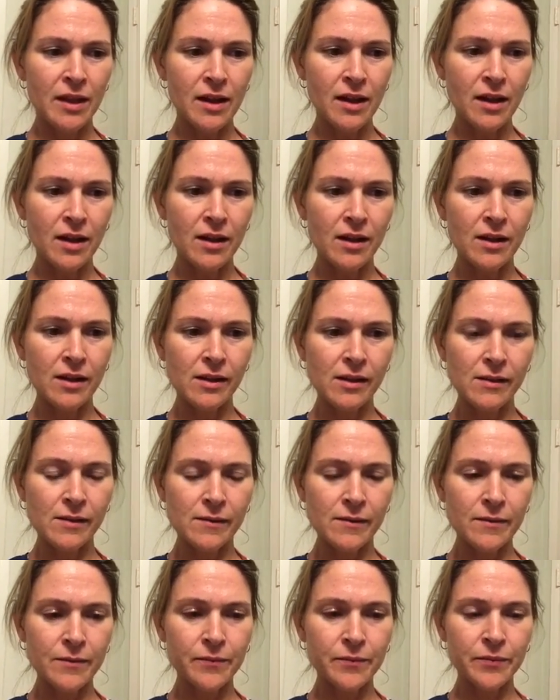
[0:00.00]
Uh,
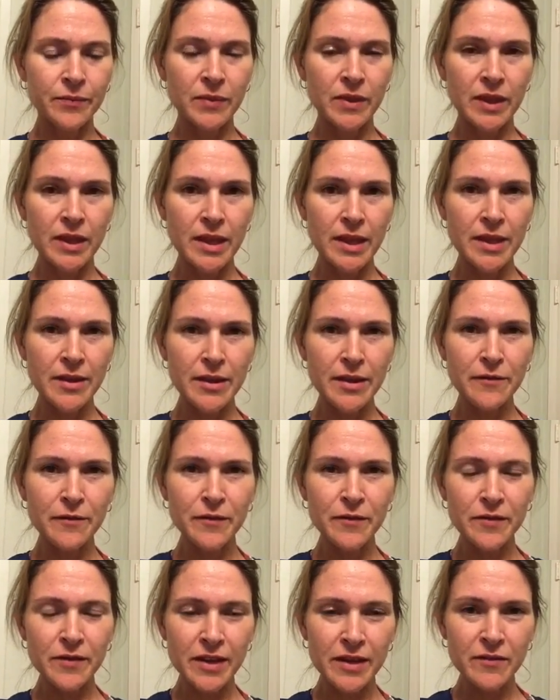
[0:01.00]

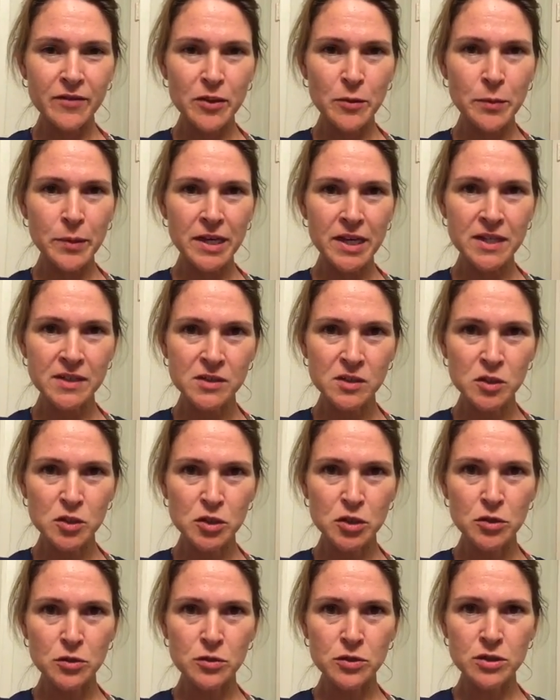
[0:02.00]
if the piece is
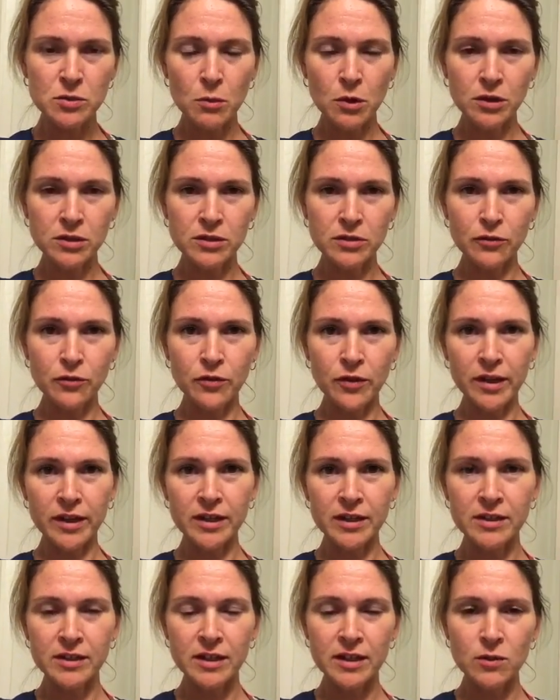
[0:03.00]
too small to
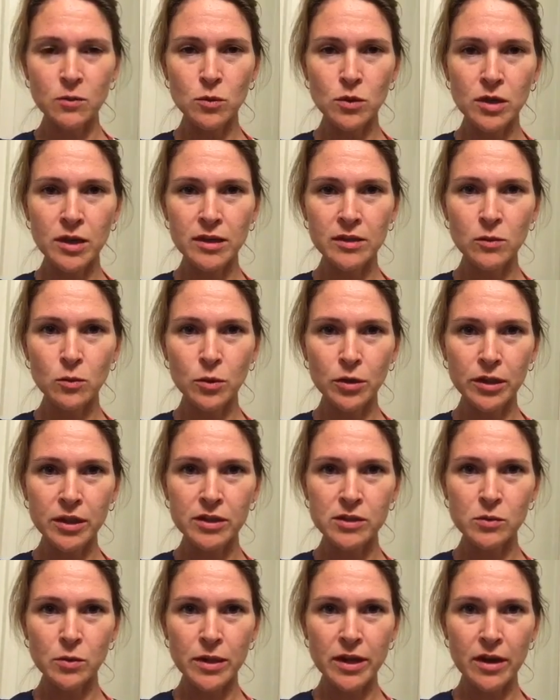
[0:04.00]
find, it will kind of work
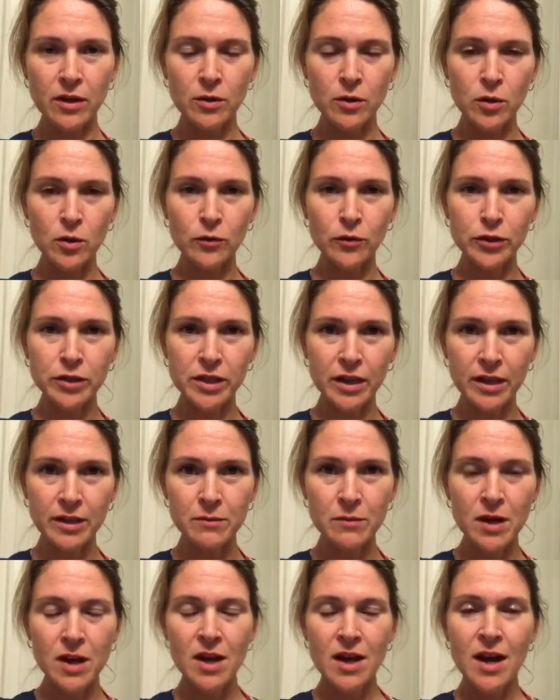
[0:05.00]
its way out over
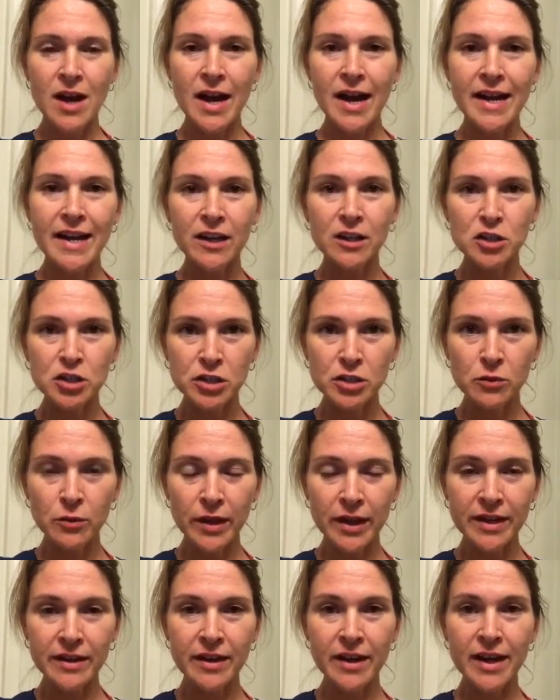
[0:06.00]
time. I actually
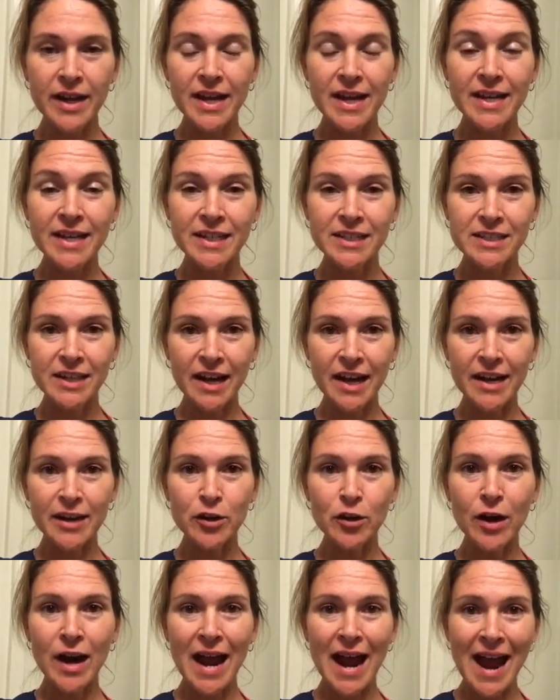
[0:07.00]
ran an
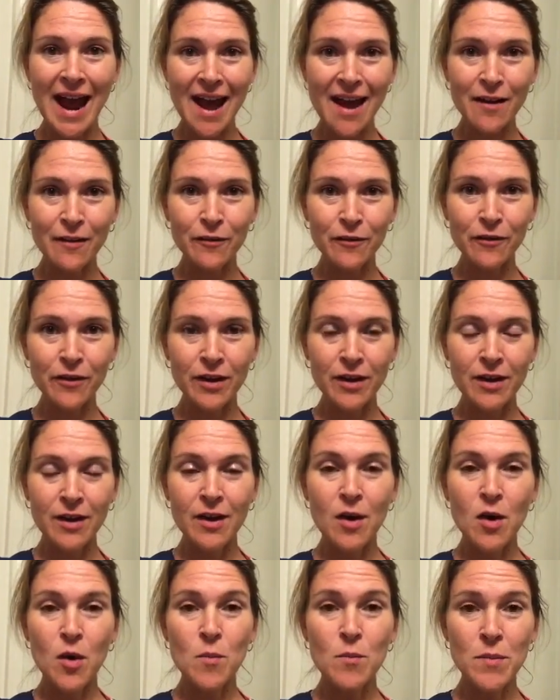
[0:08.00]
entire half
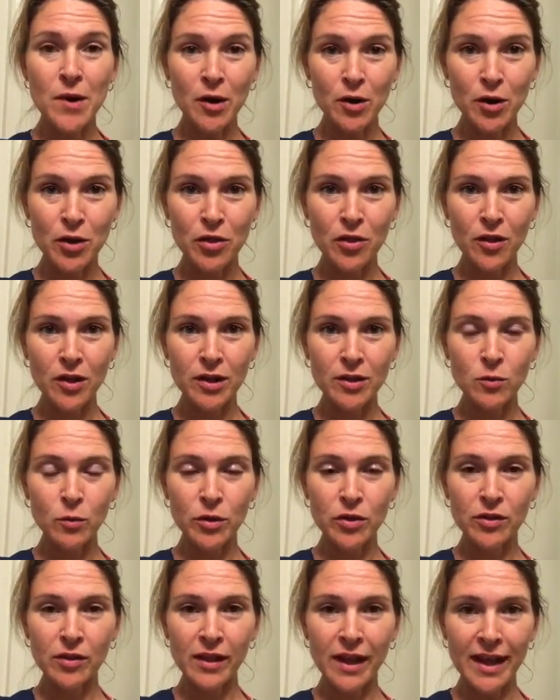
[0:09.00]
marathon
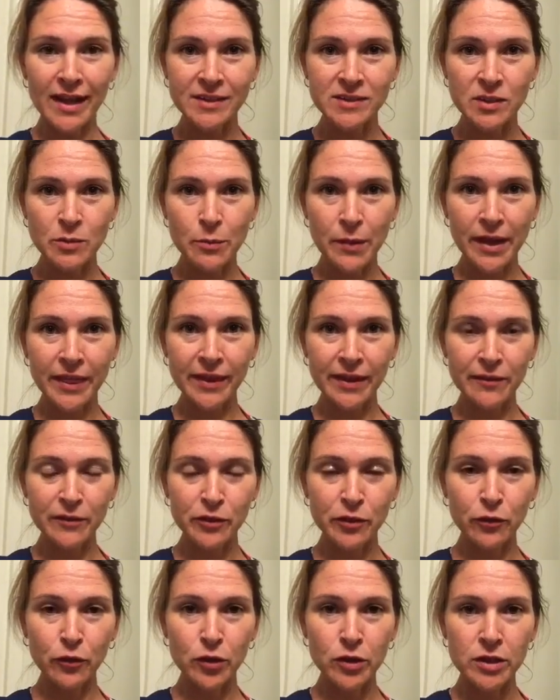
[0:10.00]
with glass in my
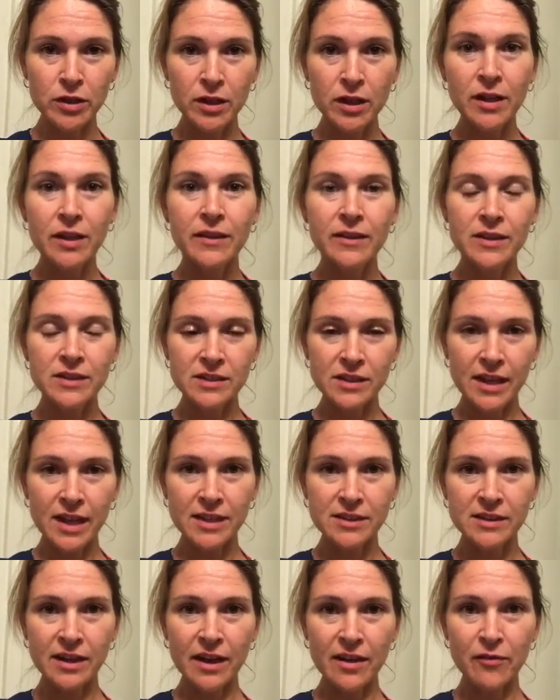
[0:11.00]
left foot. This
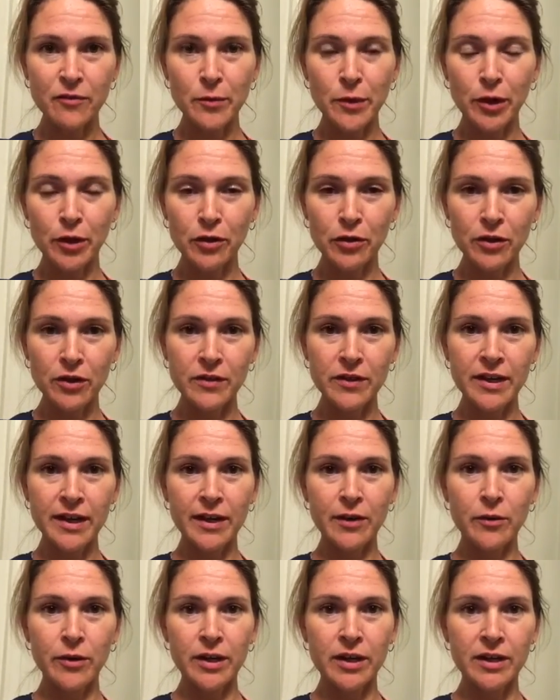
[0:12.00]
last half marathon that
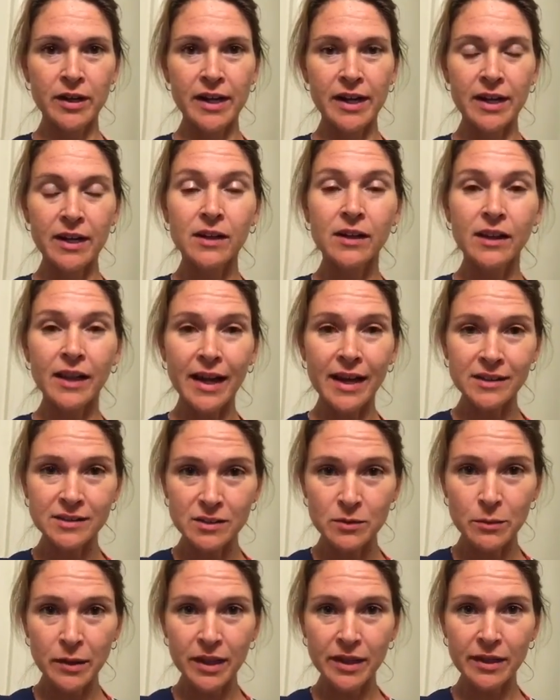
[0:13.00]
I ran, I had glass
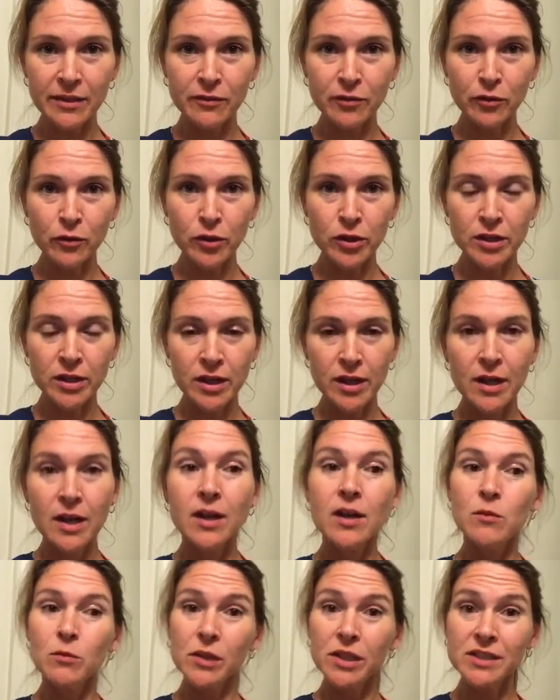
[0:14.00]
in my left foot,
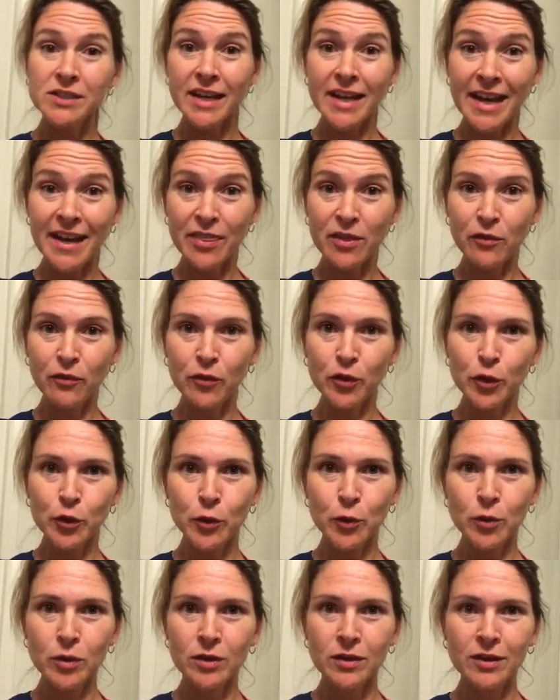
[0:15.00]
plus I had the
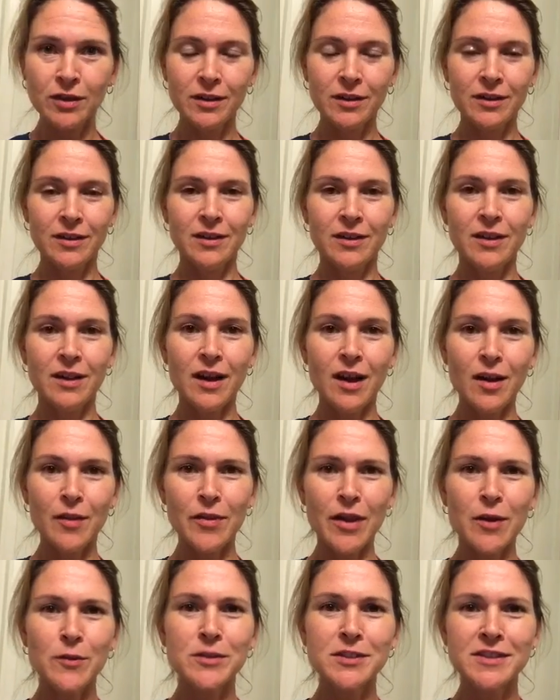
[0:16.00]
flu.
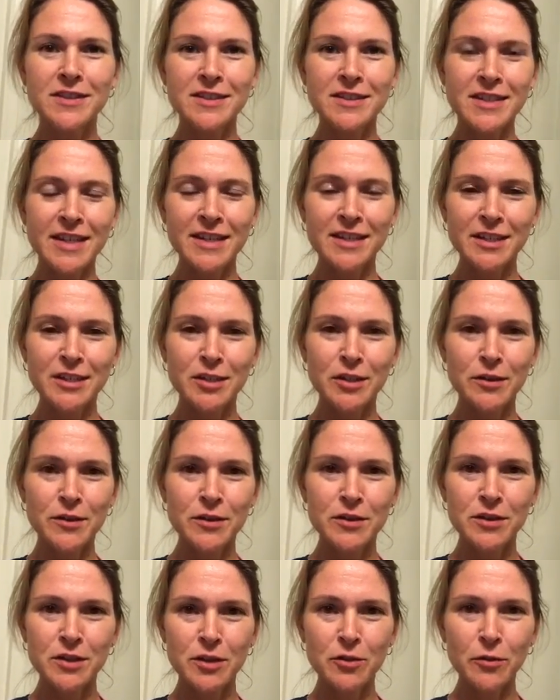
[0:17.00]
That was the Santa to the
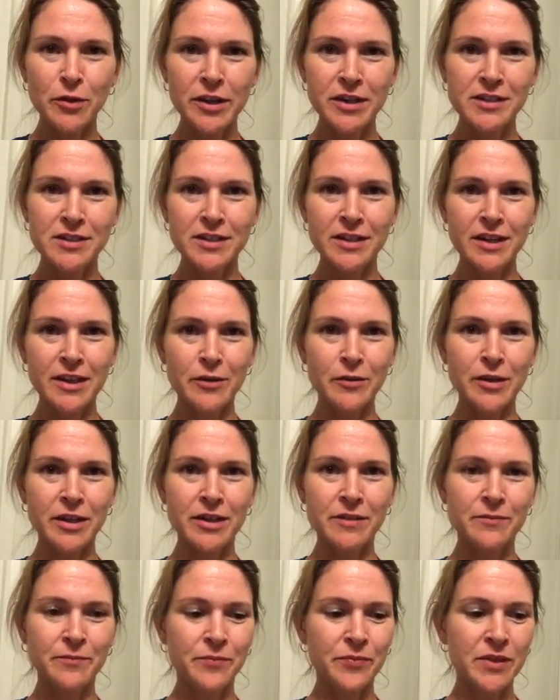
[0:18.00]
Sea race that I
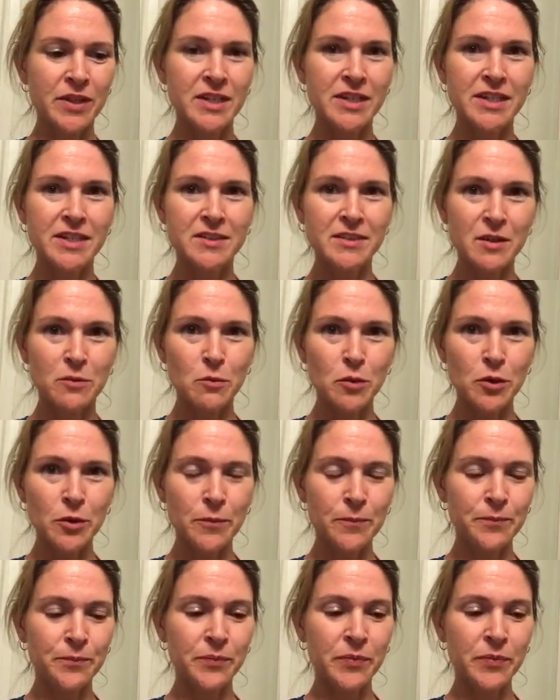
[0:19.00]
ran in December.